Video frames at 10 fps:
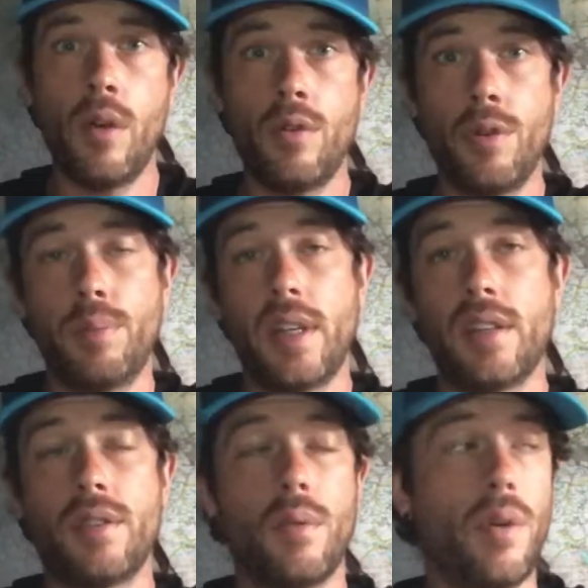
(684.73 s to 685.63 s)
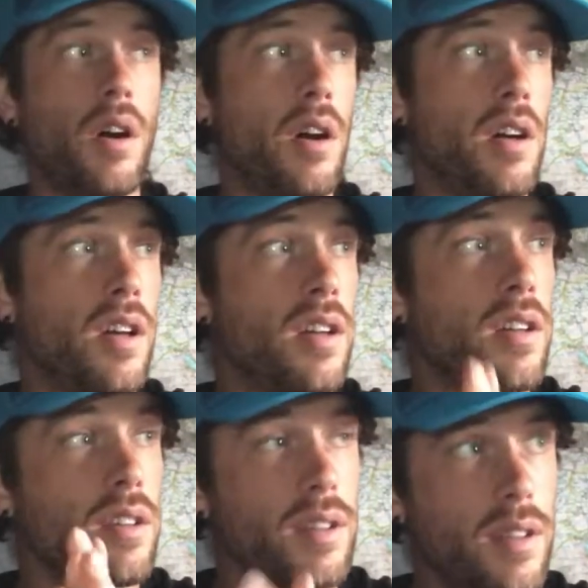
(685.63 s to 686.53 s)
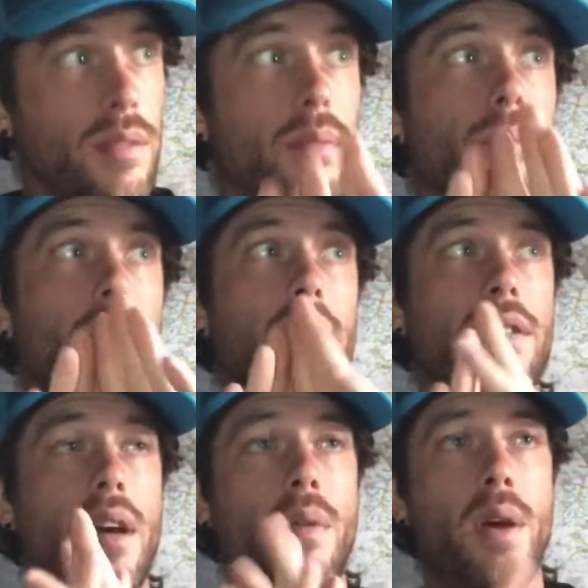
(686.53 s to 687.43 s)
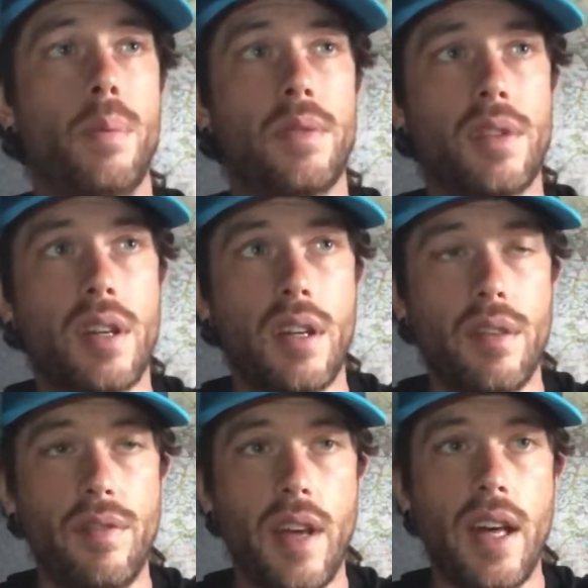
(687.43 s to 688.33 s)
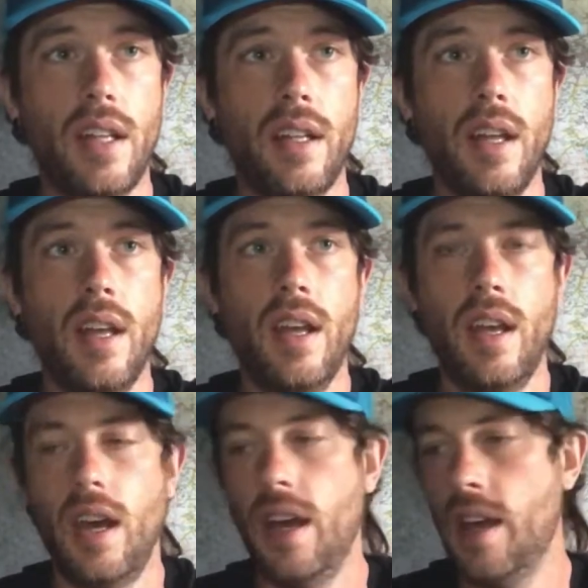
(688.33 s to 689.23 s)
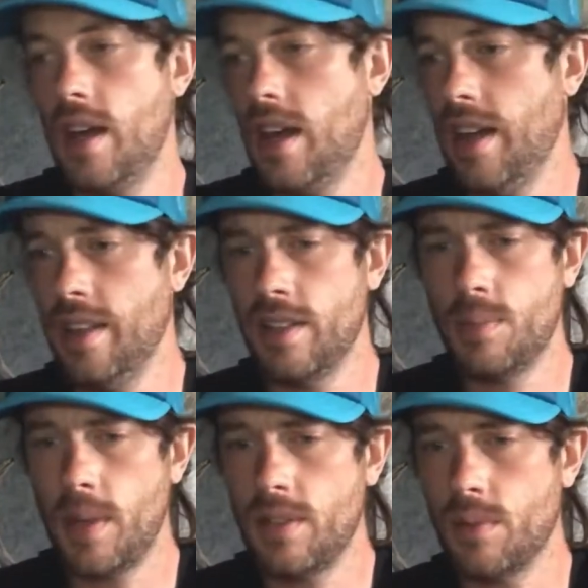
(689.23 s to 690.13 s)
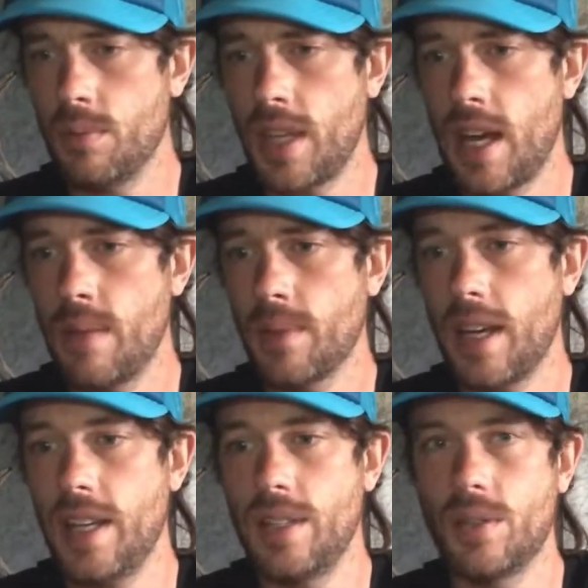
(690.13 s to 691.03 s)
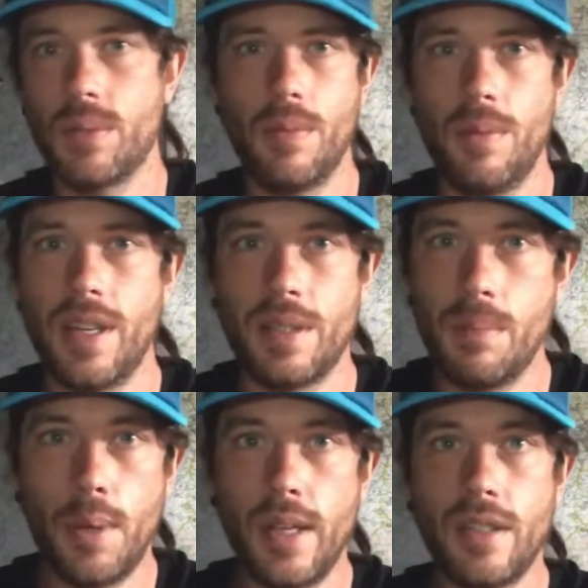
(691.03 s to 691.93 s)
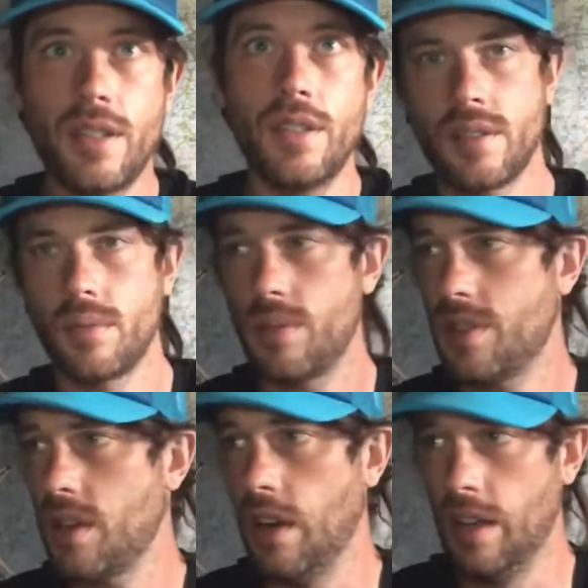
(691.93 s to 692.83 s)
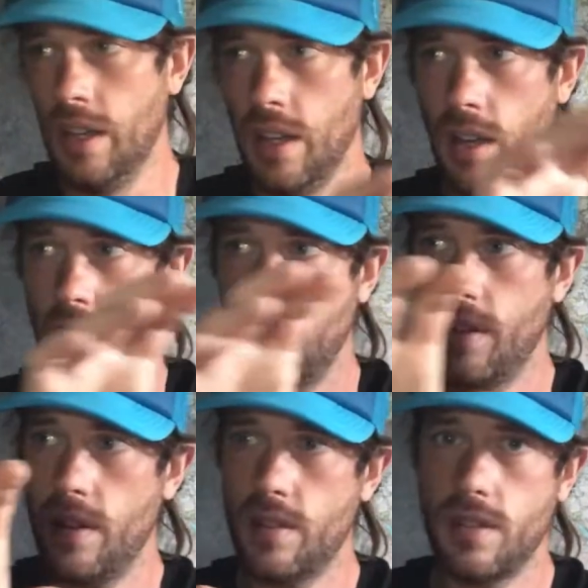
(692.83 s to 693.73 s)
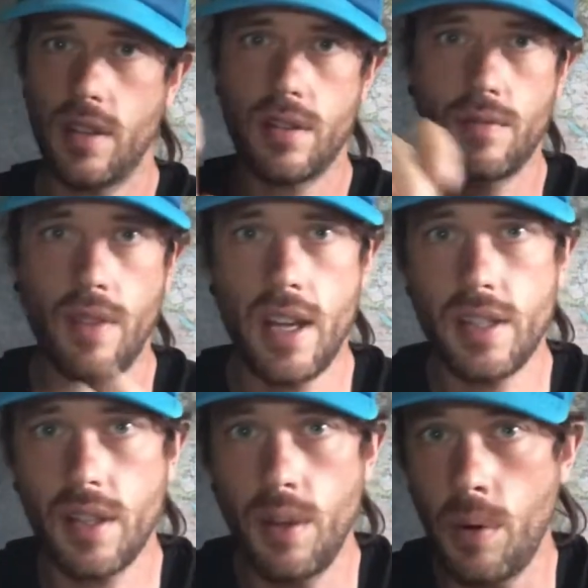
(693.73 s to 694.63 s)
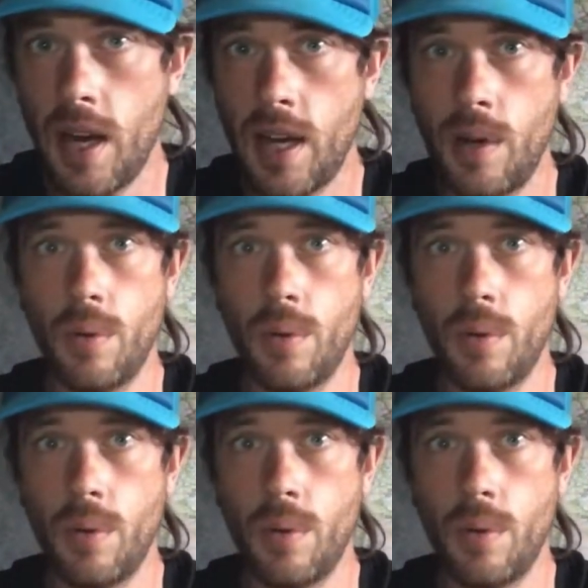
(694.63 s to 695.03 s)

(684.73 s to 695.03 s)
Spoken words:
We replenished the water, picked our way up onto Kirkfell, and then spent some time getting some amazing pictures. We saw the search and rescue out.